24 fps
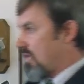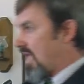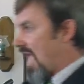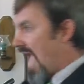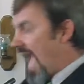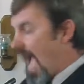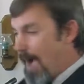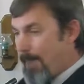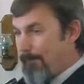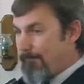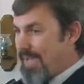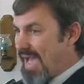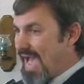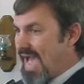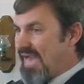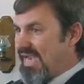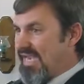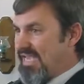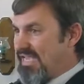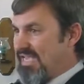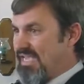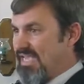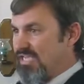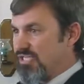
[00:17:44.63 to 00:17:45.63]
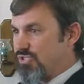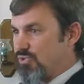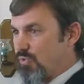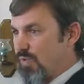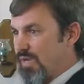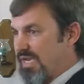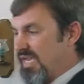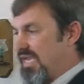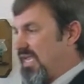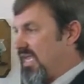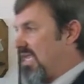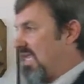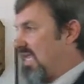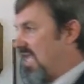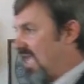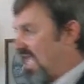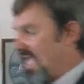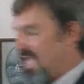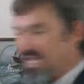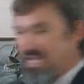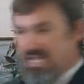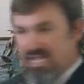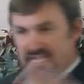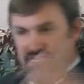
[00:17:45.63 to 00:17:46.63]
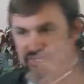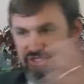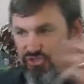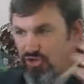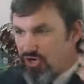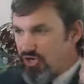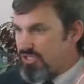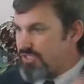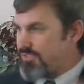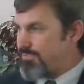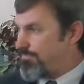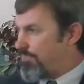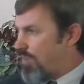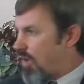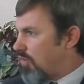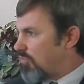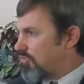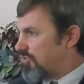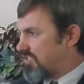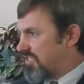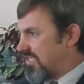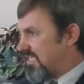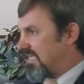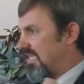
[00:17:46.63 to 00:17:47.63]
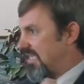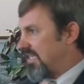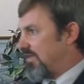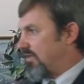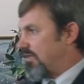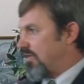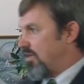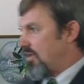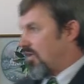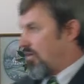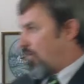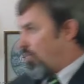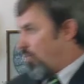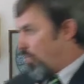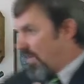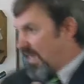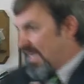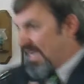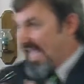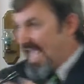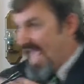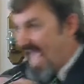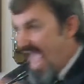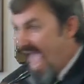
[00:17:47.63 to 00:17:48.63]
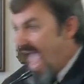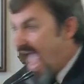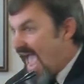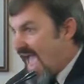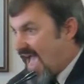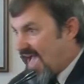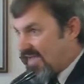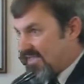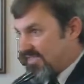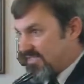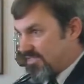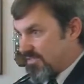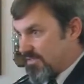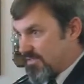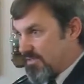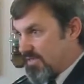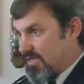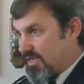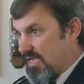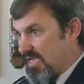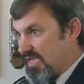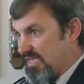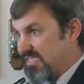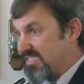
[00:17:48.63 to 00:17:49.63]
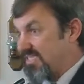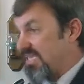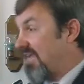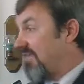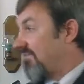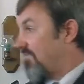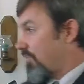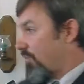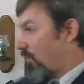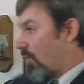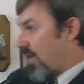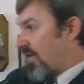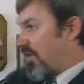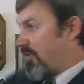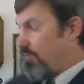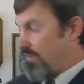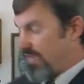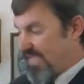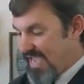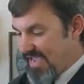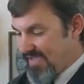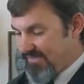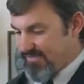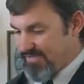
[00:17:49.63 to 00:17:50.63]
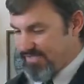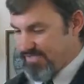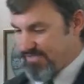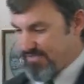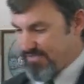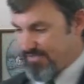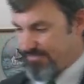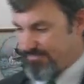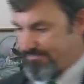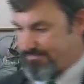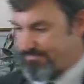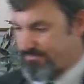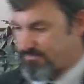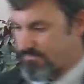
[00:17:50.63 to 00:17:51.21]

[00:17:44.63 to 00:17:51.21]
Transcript: How bad it gets when it, it, it starts boasting in what it has instead of the one who gave it to them.